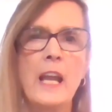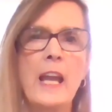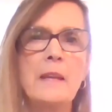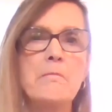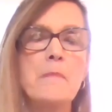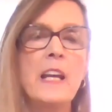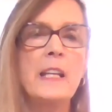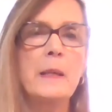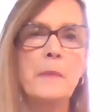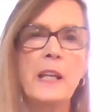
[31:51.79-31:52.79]
and
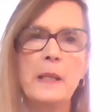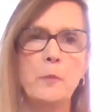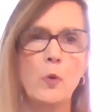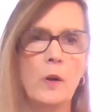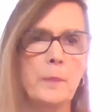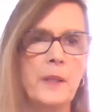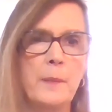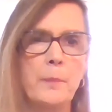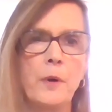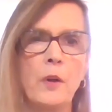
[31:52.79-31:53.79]
many, many more
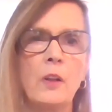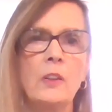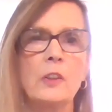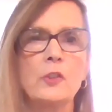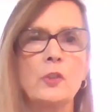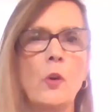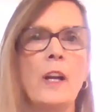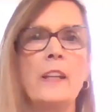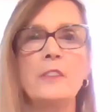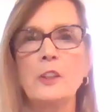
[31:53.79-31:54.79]
people
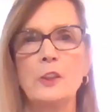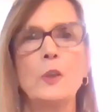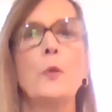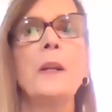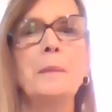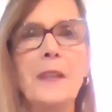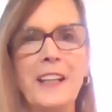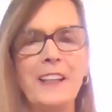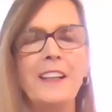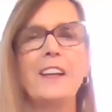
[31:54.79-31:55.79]
joined you and
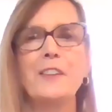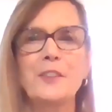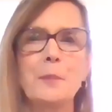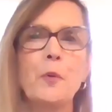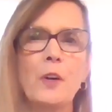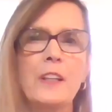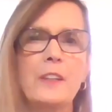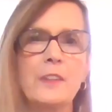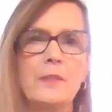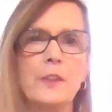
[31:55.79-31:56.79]
me
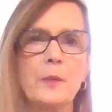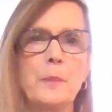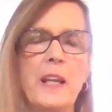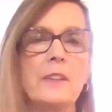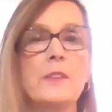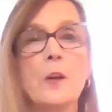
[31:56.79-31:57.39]
supporting the food bank.